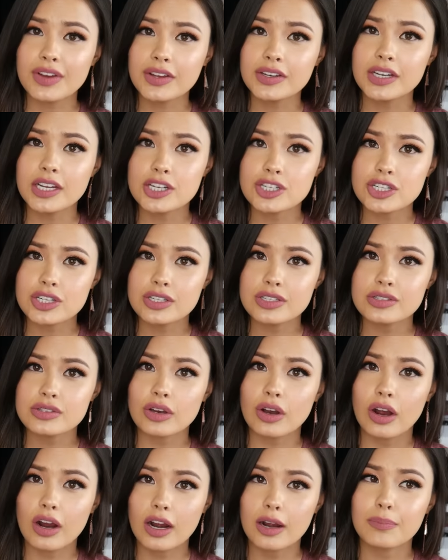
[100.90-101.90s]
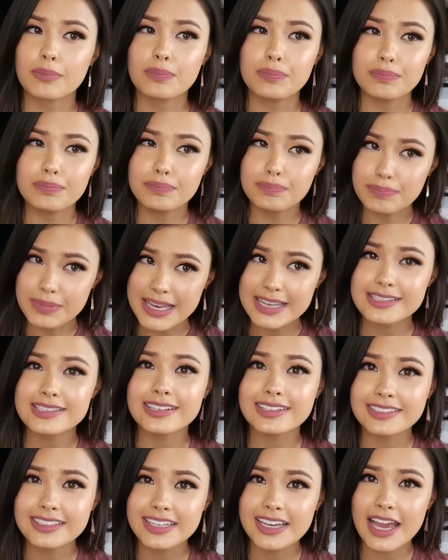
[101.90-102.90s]
foundations are
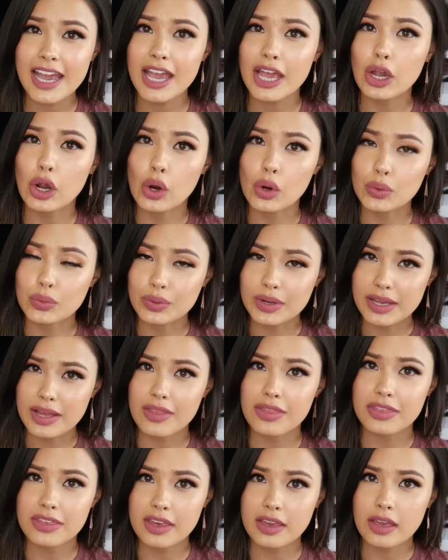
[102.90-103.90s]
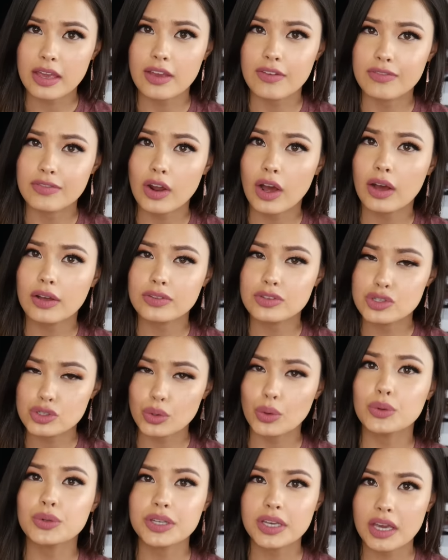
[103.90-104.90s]
basically a Korean thing, if not
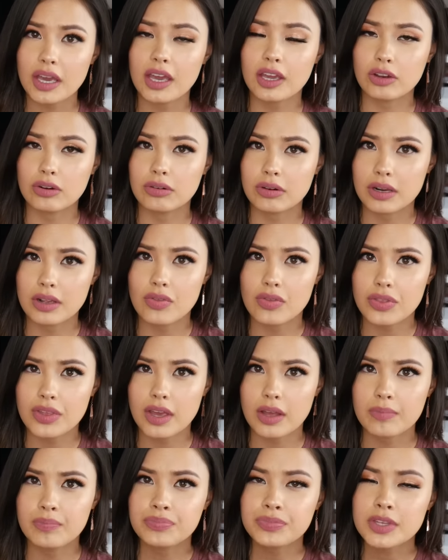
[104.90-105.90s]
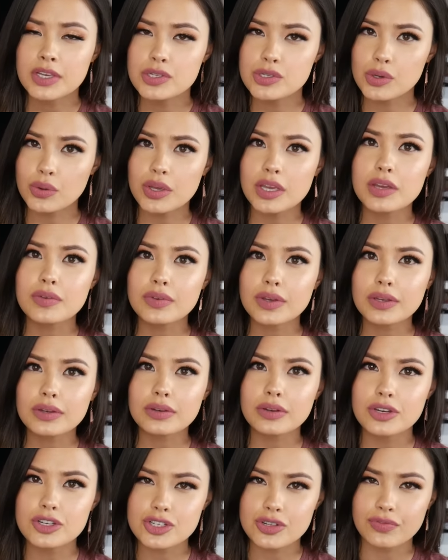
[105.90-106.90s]
solely a Korean thing. So even
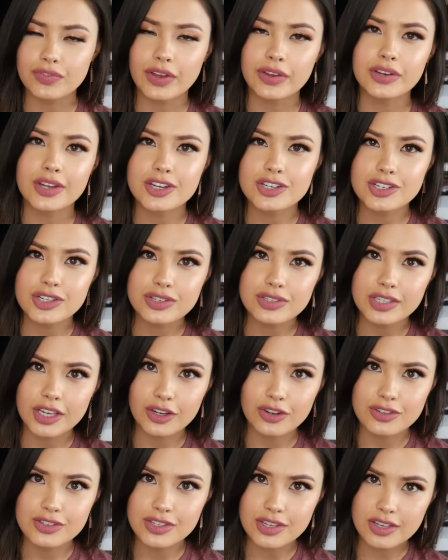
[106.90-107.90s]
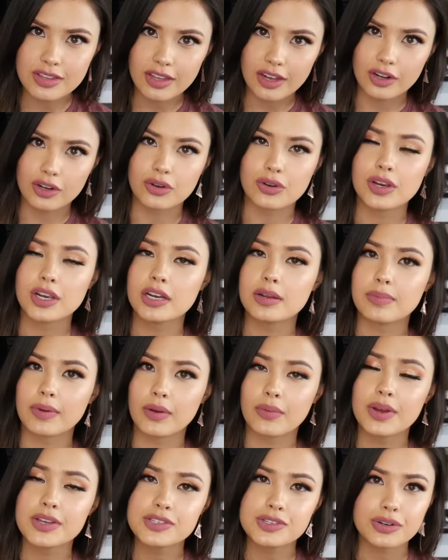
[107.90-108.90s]
cushion foundations that you're seeing that are created by
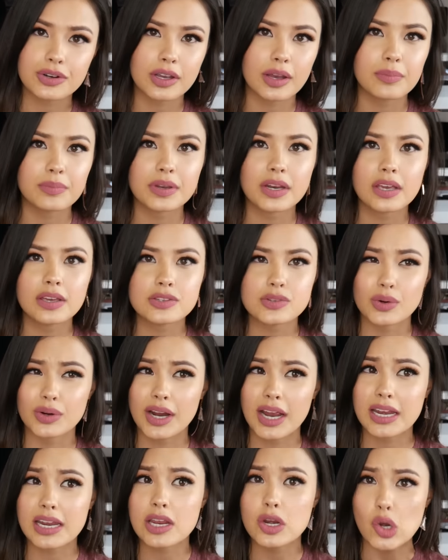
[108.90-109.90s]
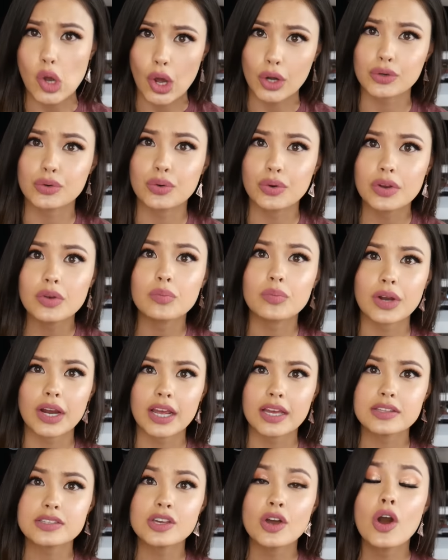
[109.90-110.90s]
Western companies or any non-Korean
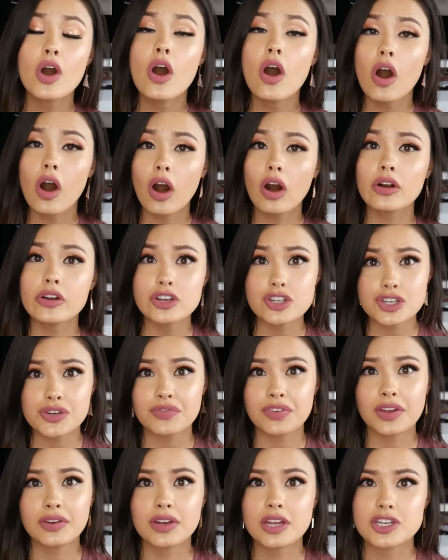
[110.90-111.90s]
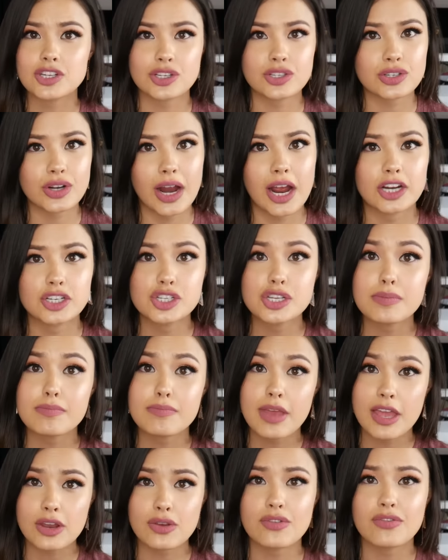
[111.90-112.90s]
brands, all cushion foundations are actually
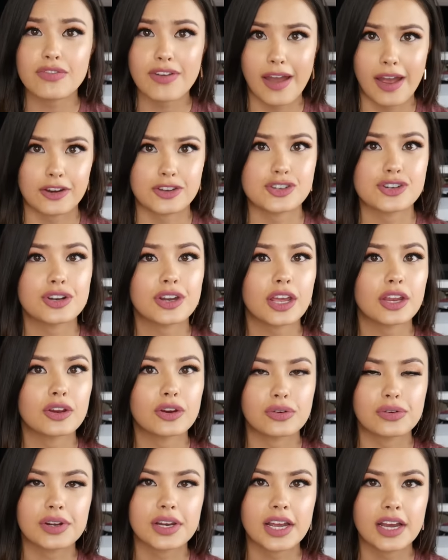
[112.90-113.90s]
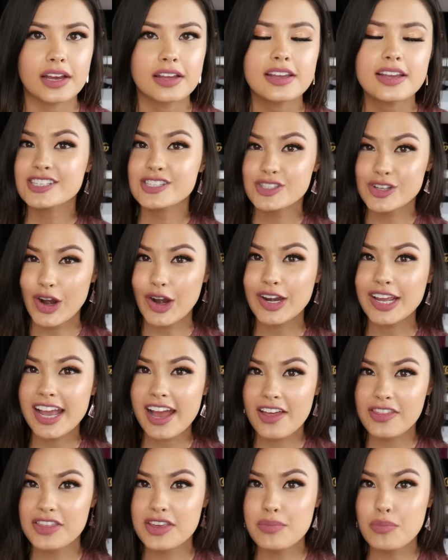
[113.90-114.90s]
manufactured in Korea. Starting
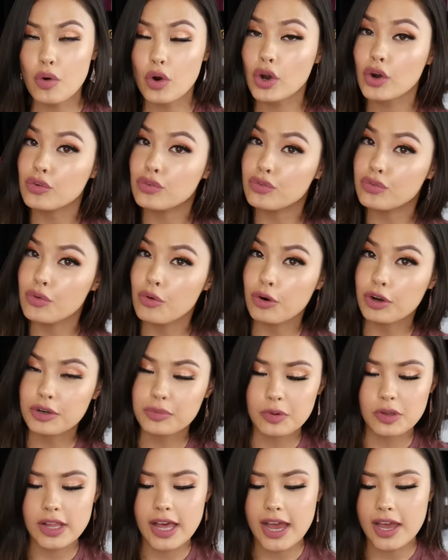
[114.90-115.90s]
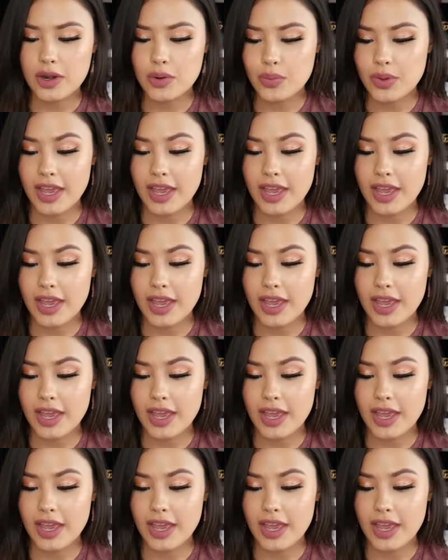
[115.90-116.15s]
at the more affordable end,